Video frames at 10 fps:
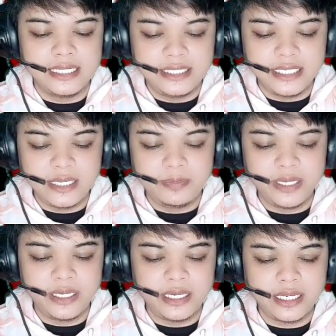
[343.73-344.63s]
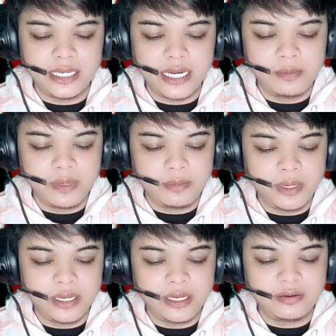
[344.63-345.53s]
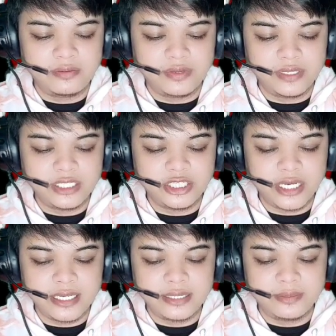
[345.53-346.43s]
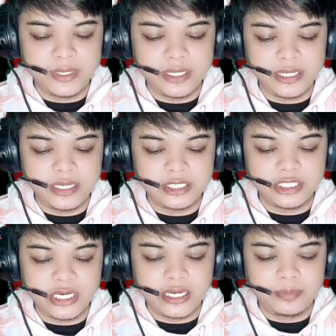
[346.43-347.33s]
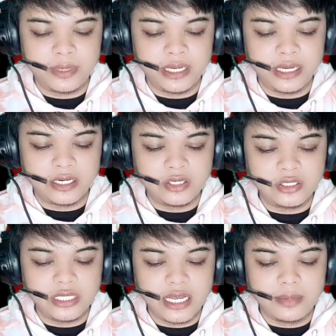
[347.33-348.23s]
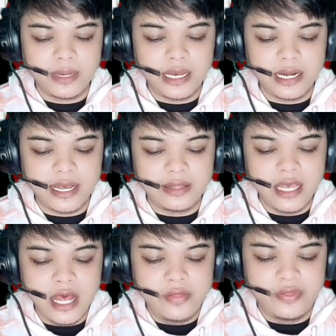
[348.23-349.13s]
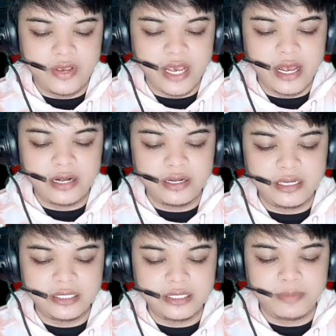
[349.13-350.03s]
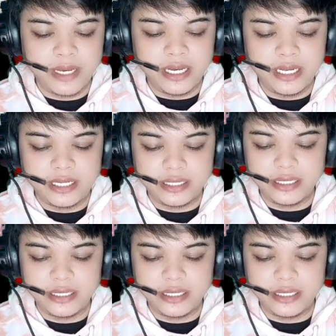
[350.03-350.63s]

Cheer Bear, Grumpy Bear, Sunshine Bear, Share Bear, Good Luck Bear, and Togetherness Bear.